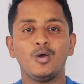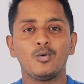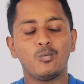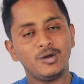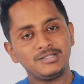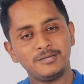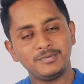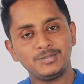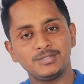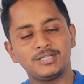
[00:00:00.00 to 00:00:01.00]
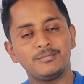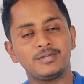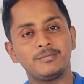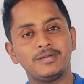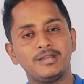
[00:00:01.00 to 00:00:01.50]
WhatsApp us to the number
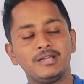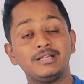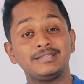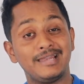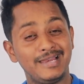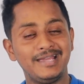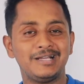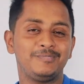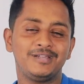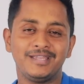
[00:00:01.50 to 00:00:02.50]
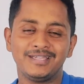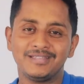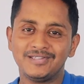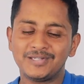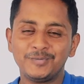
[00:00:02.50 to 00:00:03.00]
appearing, the link appearing in the
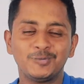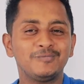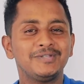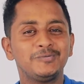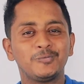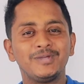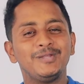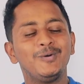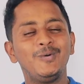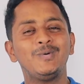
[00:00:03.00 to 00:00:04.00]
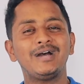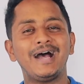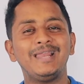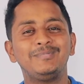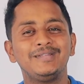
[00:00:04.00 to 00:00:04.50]
description of this video.
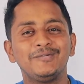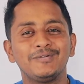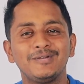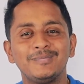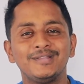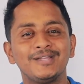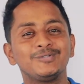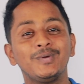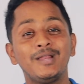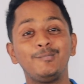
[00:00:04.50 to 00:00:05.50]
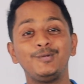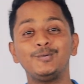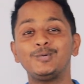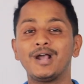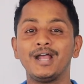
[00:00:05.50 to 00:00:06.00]
I'll be there, we will be there to help
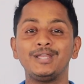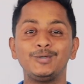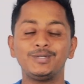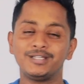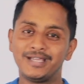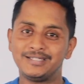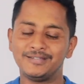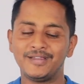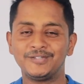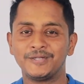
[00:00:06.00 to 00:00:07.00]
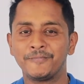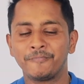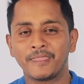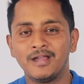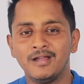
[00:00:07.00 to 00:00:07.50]
you, guide you in the right direction.
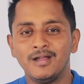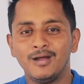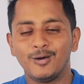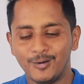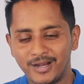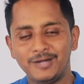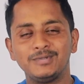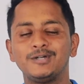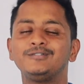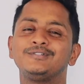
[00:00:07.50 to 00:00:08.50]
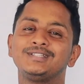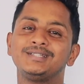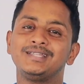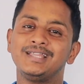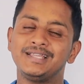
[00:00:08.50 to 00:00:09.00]
Alright, without further
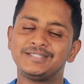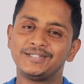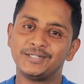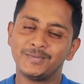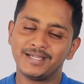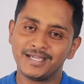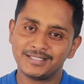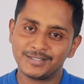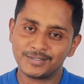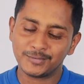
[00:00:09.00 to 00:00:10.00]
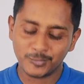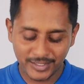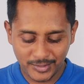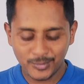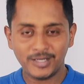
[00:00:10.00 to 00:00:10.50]
delay, let's straight away get into the
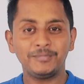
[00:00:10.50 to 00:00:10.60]
video.